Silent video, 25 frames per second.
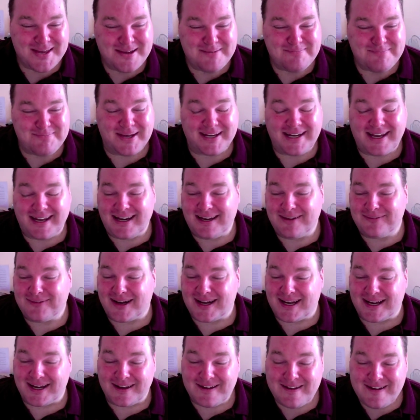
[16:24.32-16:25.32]
But
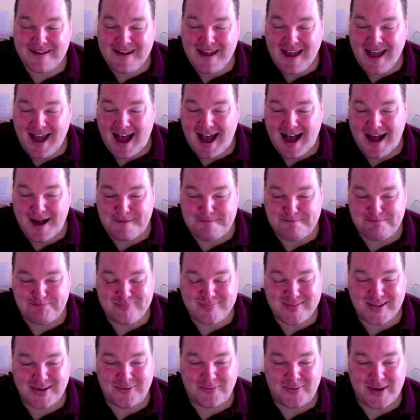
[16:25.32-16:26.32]
anyway,
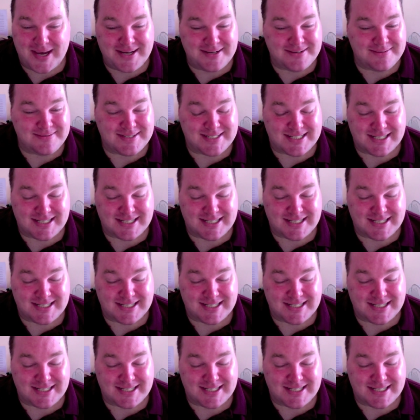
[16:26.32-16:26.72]
when